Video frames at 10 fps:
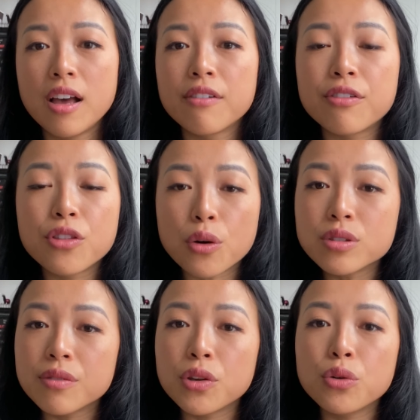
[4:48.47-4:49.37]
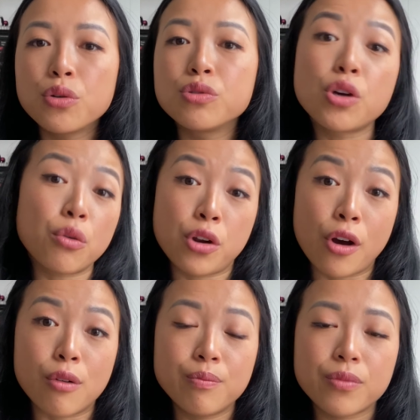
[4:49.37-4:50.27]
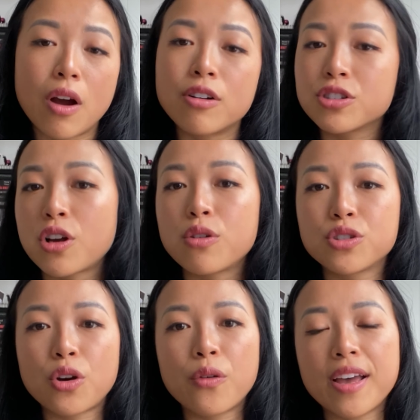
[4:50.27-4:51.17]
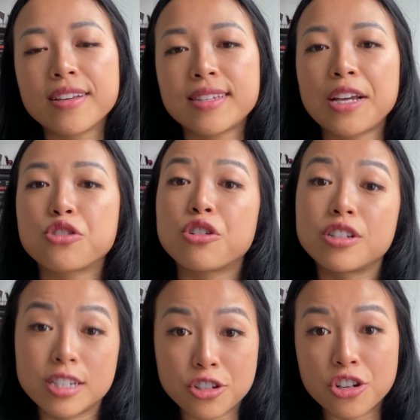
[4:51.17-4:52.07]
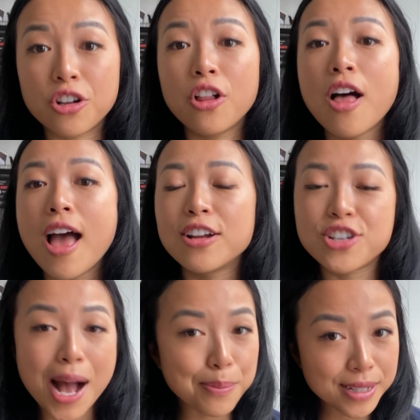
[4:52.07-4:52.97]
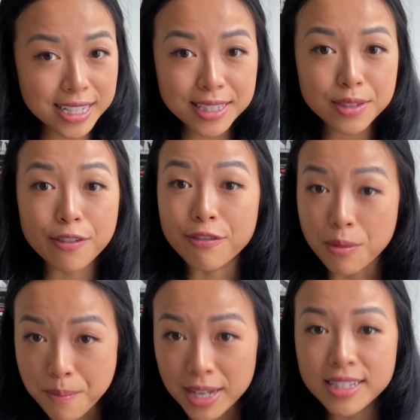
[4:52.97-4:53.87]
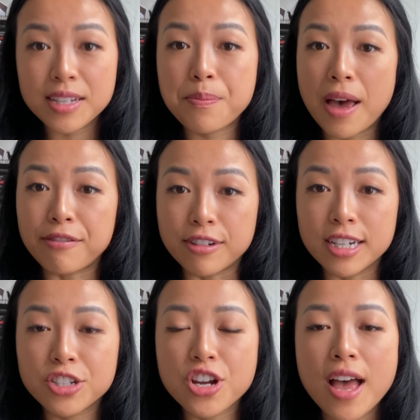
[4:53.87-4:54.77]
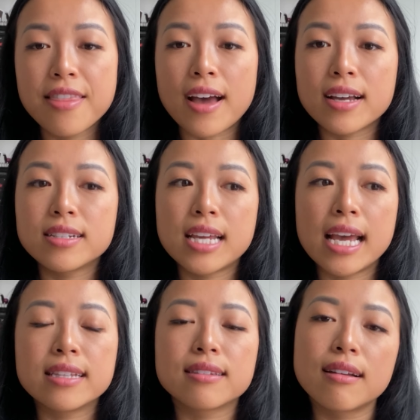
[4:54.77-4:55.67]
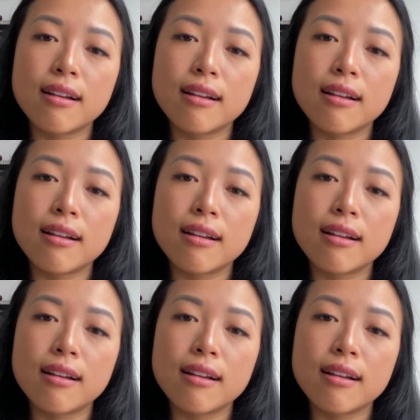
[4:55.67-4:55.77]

For those of you who don't know, R's KOSO is a traditional Japanese fermented beverage that contains